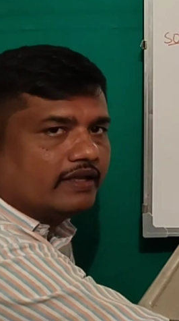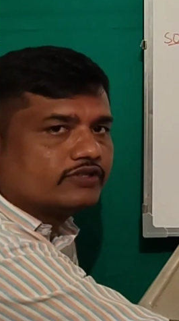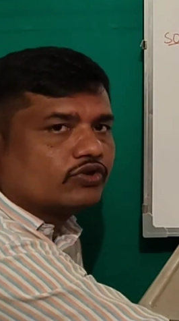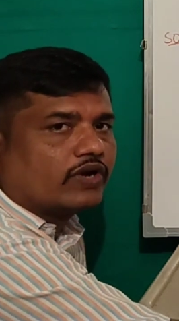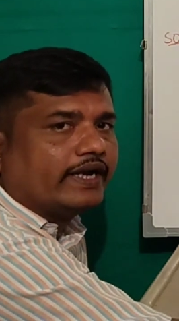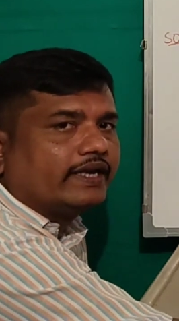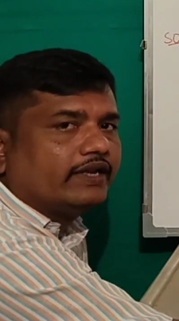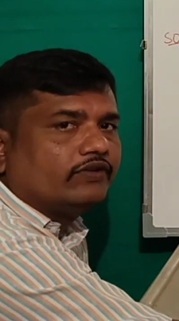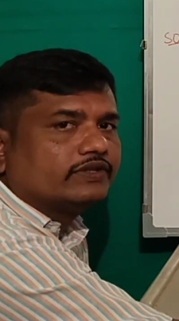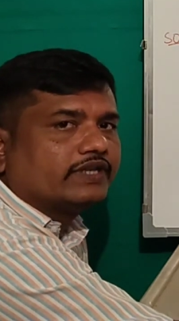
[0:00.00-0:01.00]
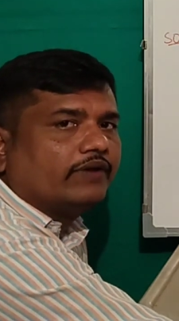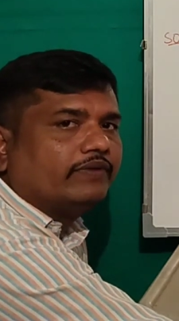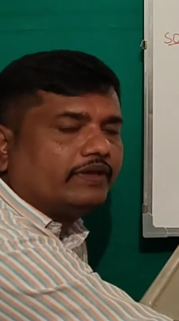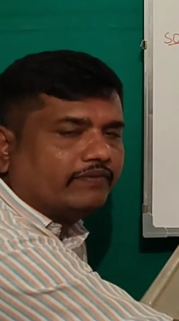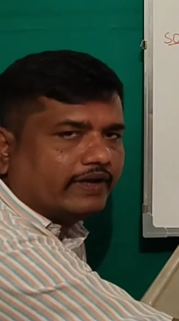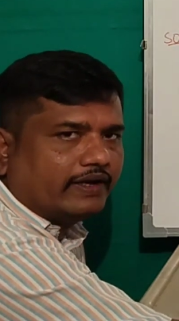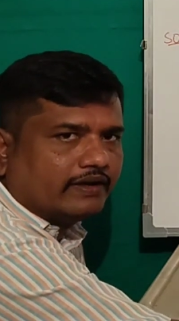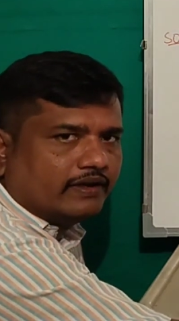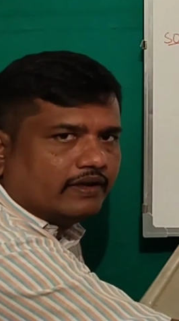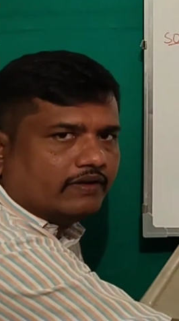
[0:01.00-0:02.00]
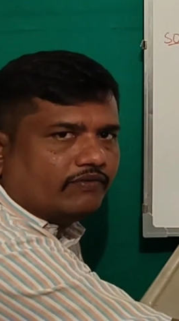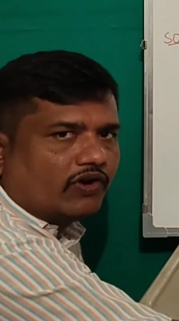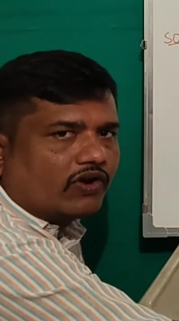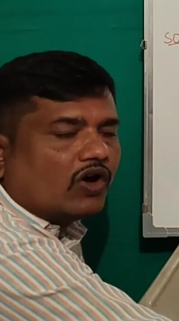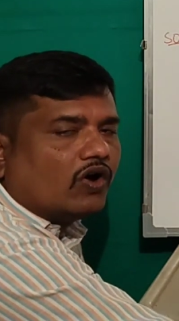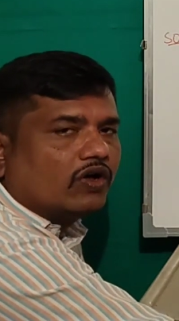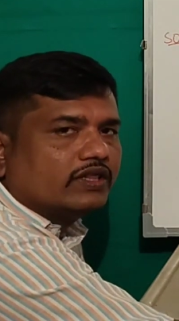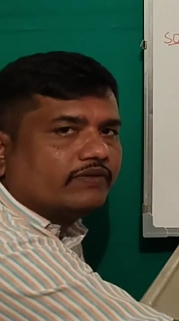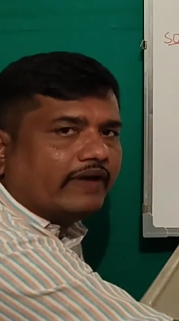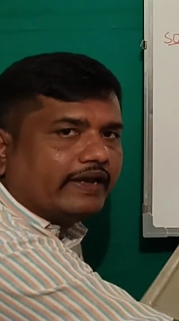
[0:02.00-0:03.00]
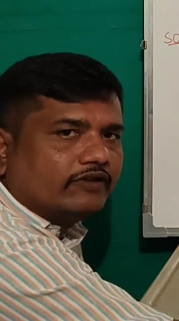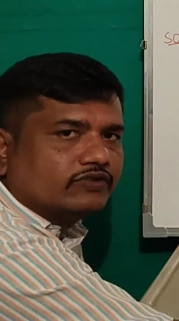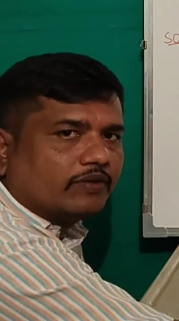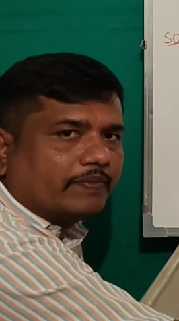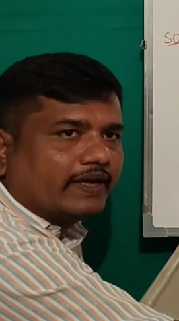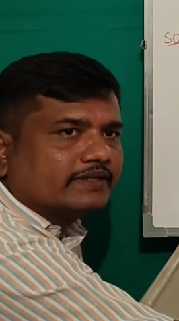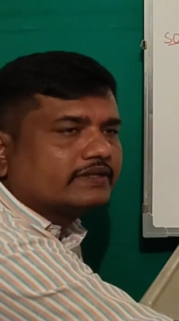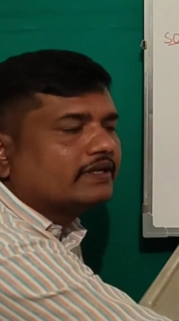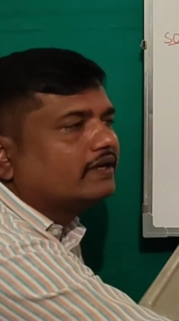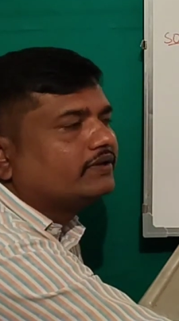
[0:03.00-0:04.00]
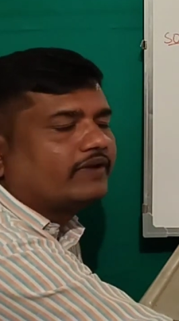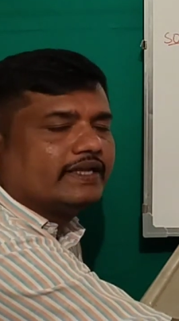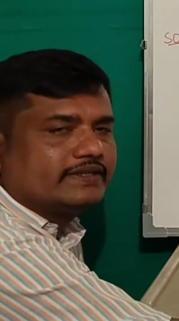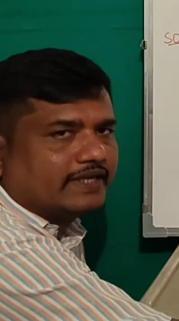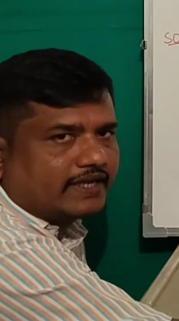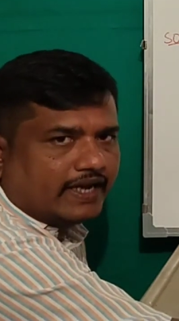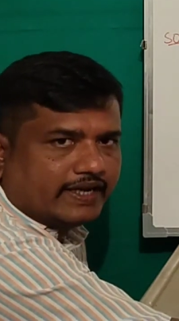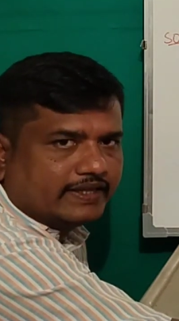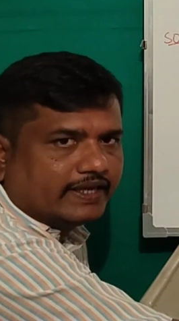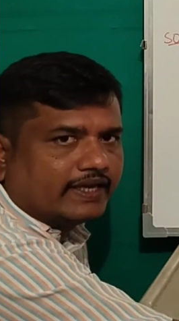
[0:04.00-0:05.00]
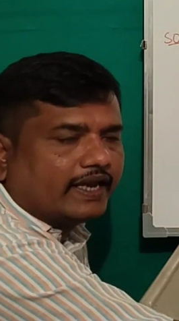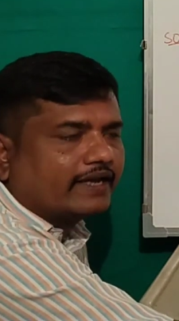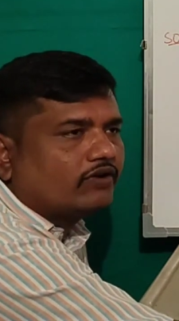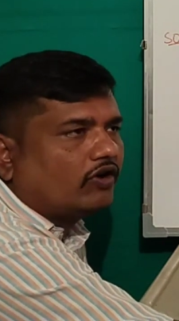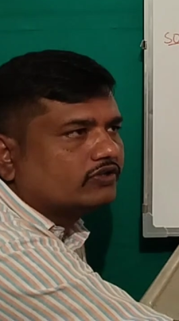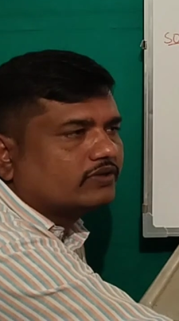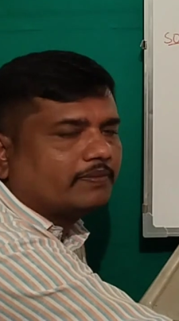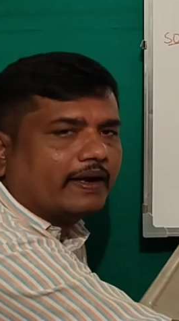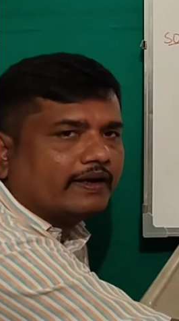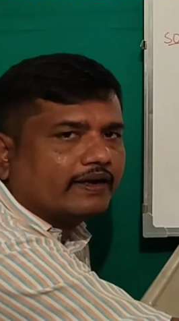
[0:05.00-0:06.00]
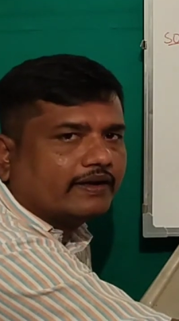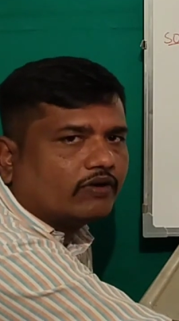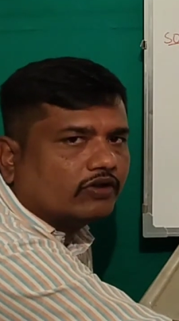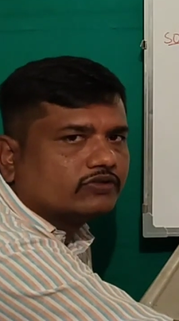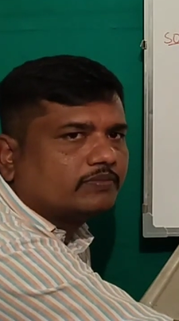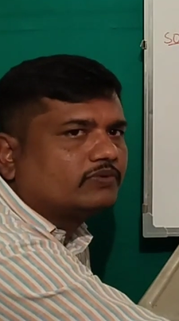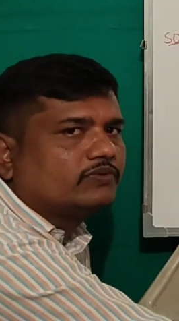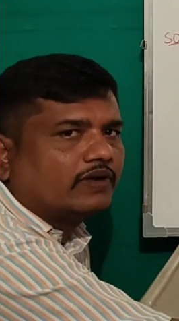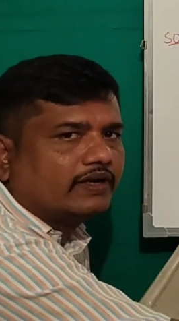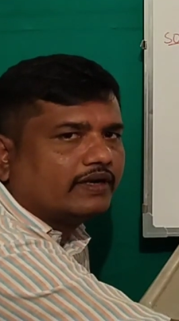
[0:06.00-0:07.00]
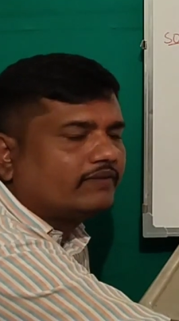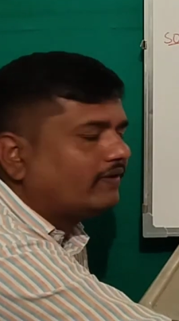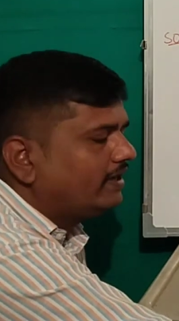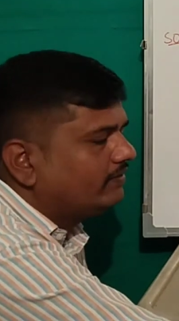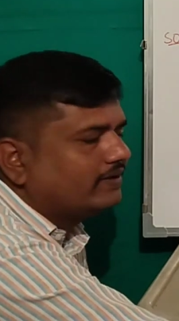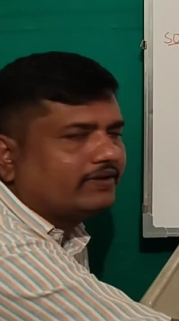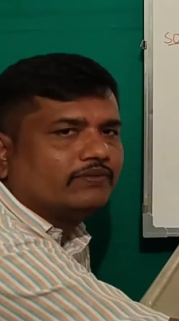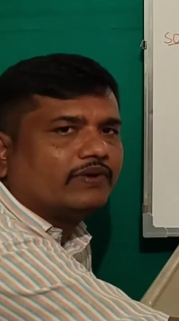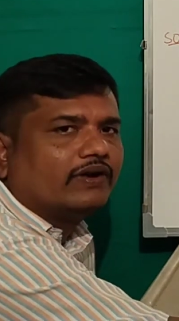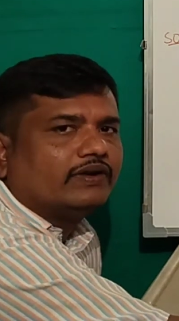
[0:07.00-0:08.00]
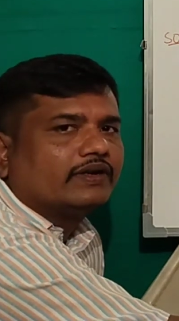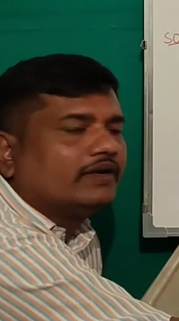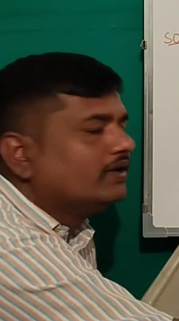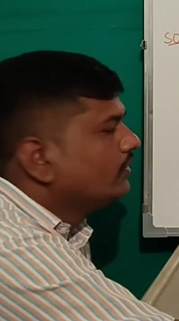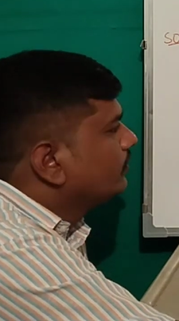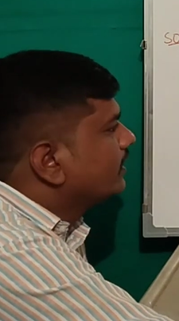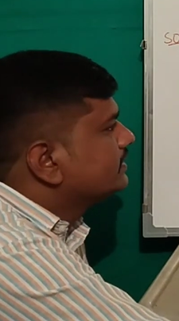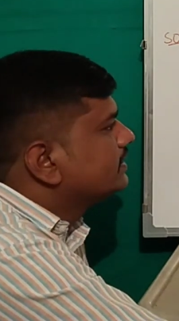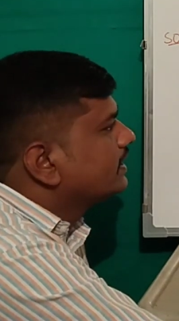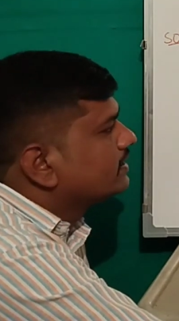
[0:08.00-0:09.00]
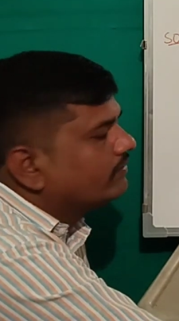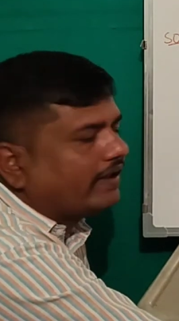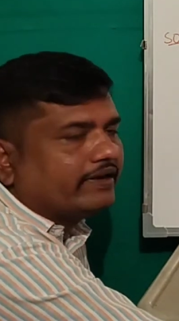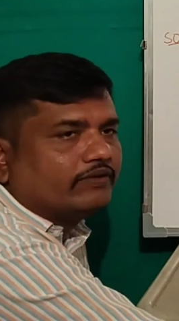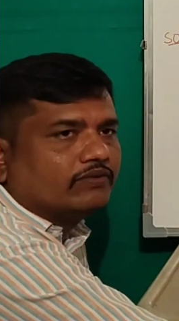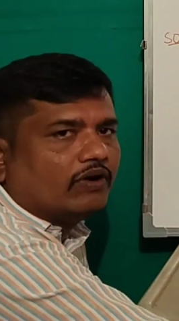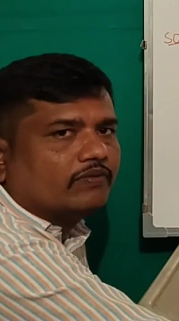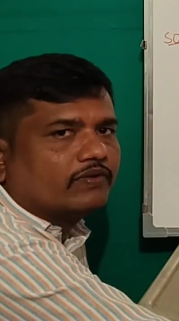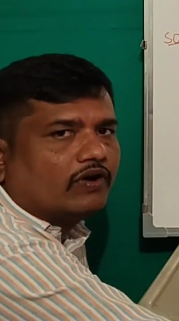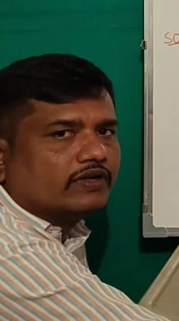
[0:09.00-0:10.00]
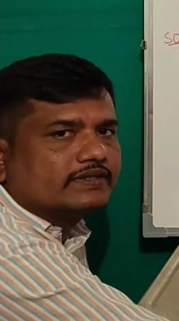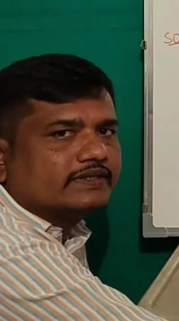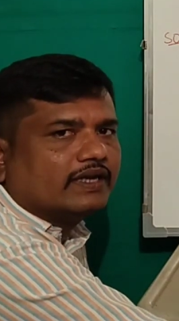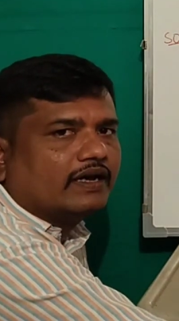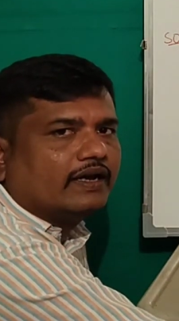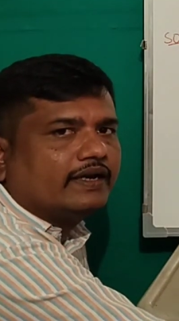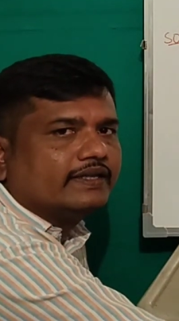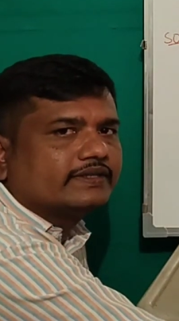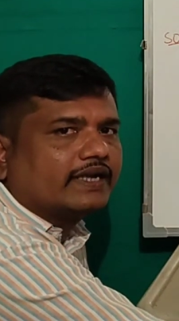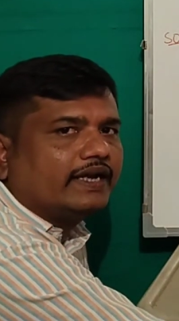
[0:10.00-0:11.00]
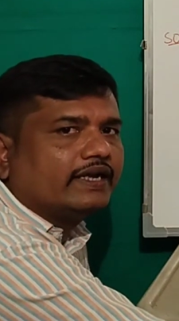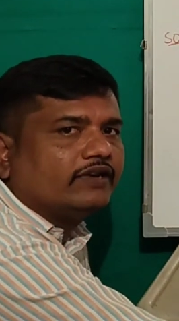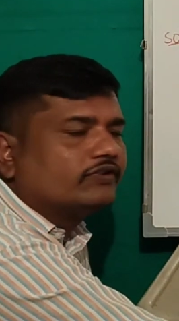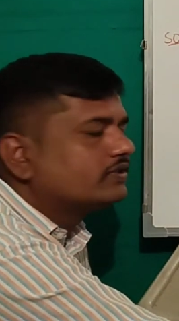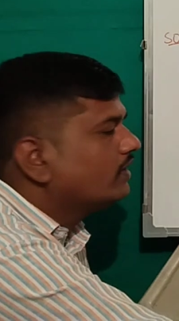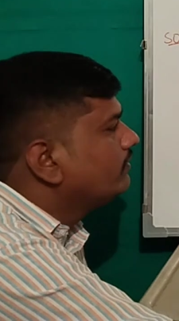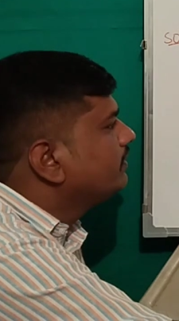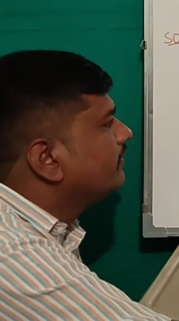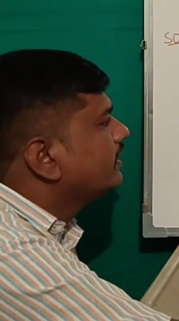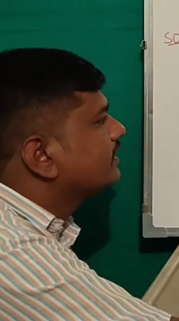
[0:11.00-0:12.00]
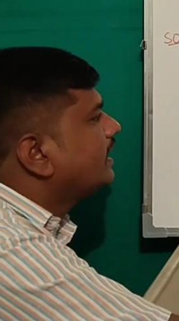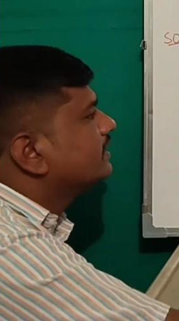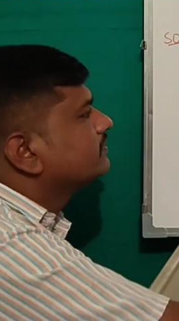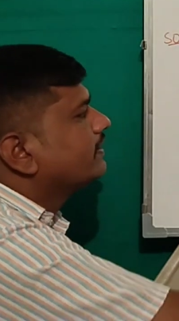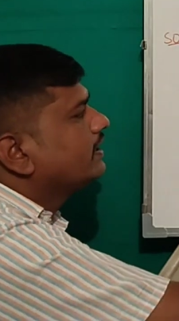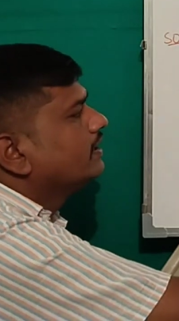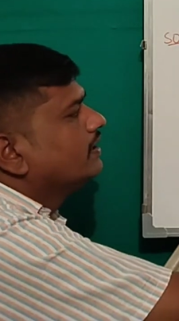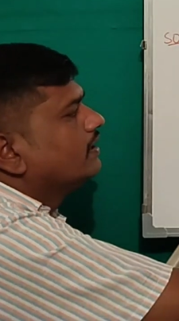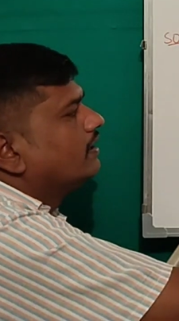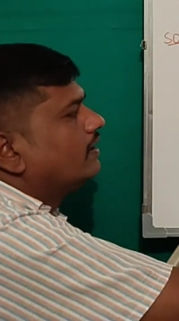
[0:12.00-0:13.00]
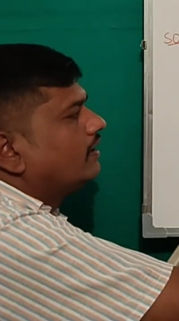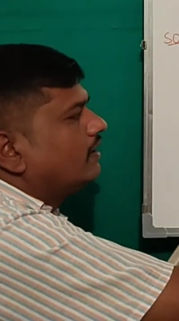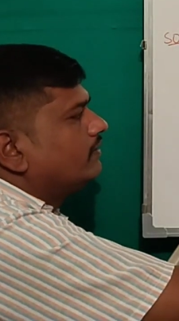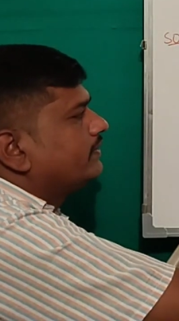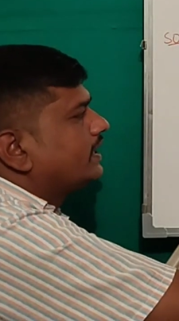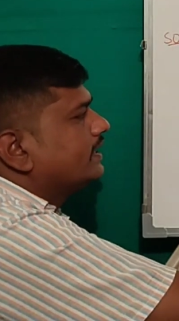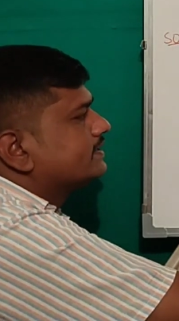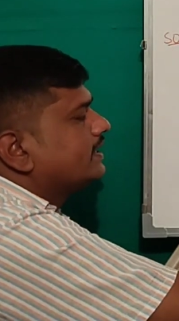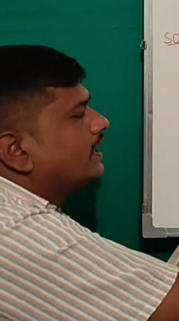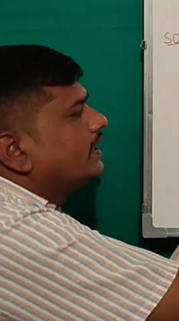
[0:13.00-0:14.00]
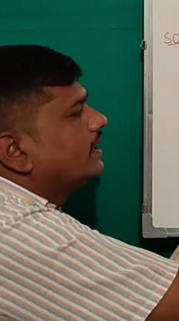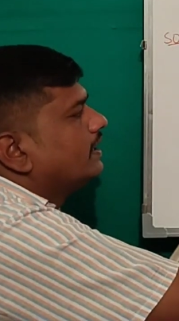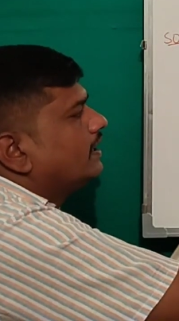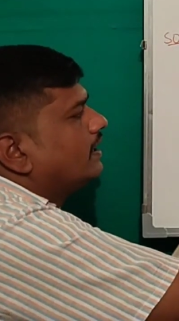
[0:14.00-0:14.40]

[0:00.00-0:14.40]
also continuous everywhere for all the values of x. You can check anything like cos of 100, cos of 200, whatever you want. You can check the value of cos. It is continuous everywhere. That's why we can say